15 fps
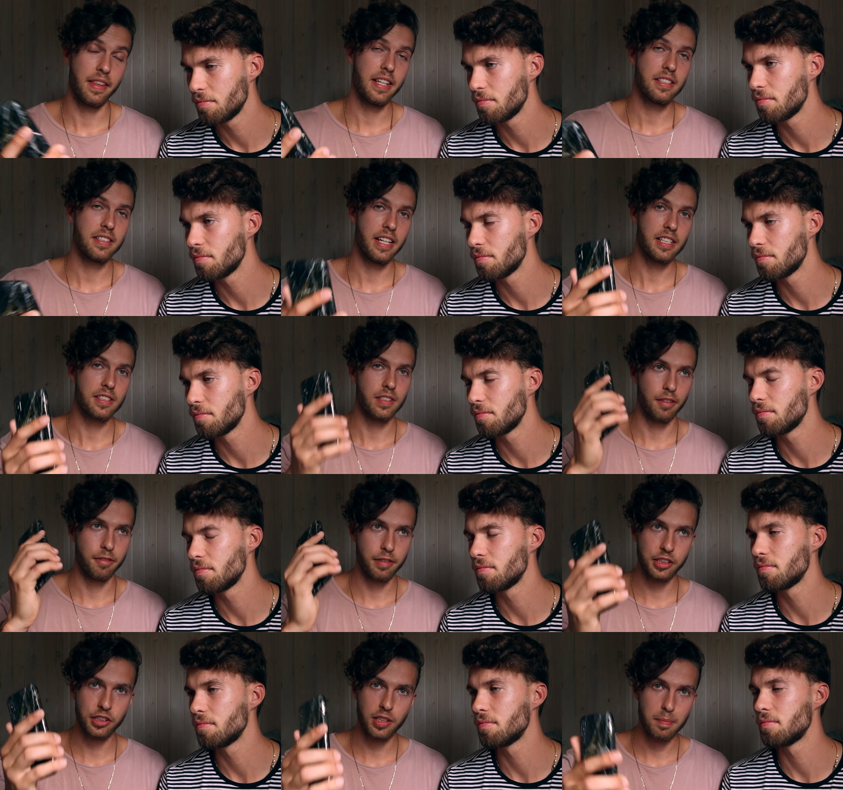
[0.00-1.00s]
Speaker 1: And this is
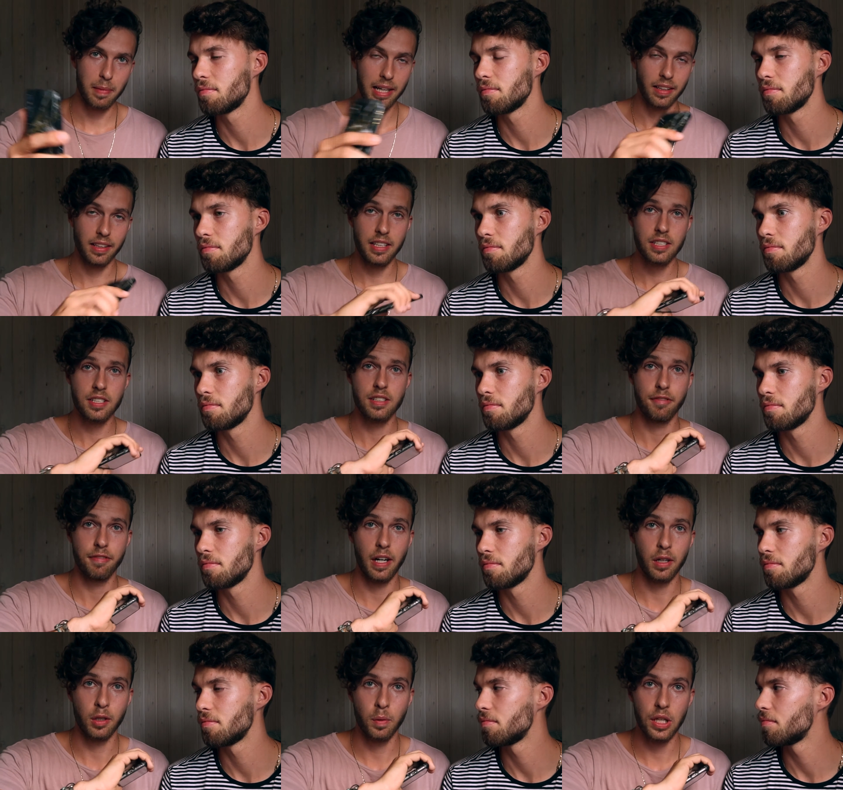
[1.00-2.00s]
officially my least
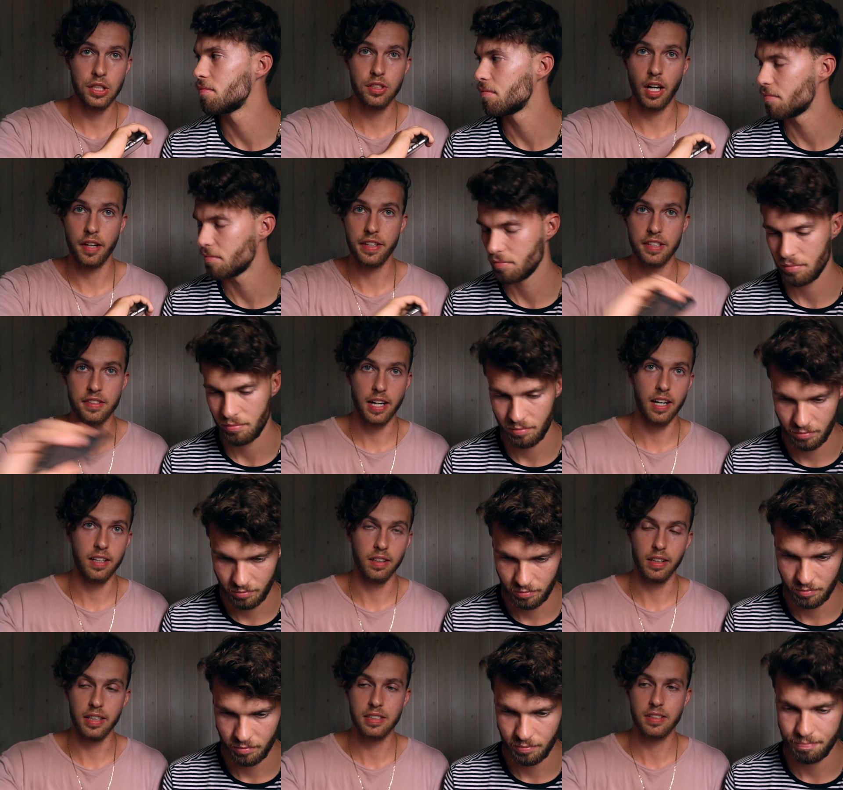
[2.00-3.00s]
favorite question on the entire
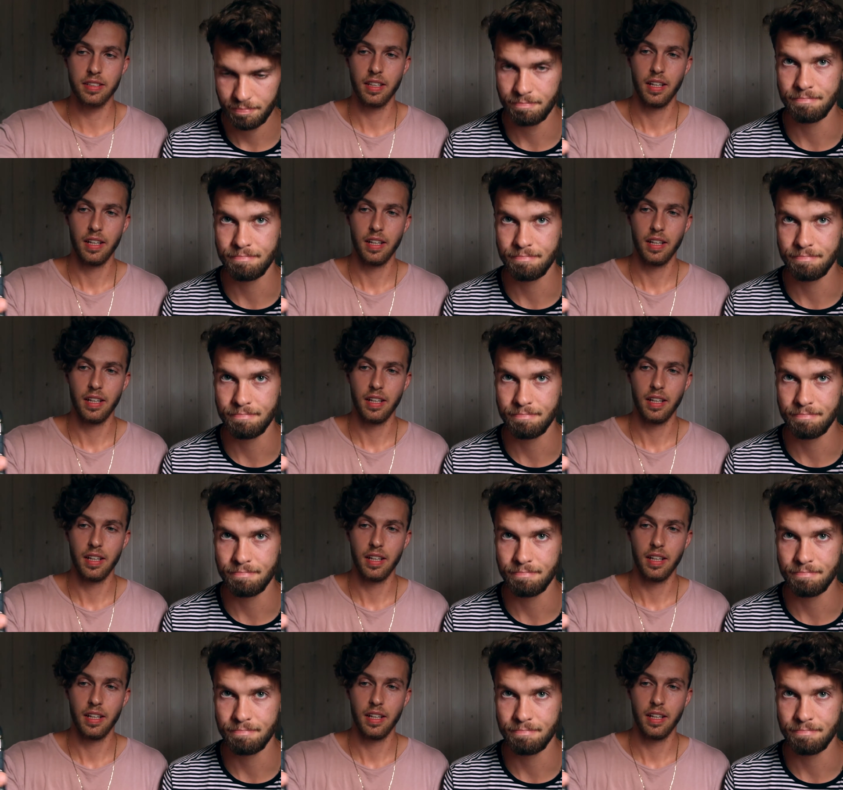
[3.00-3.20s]
list,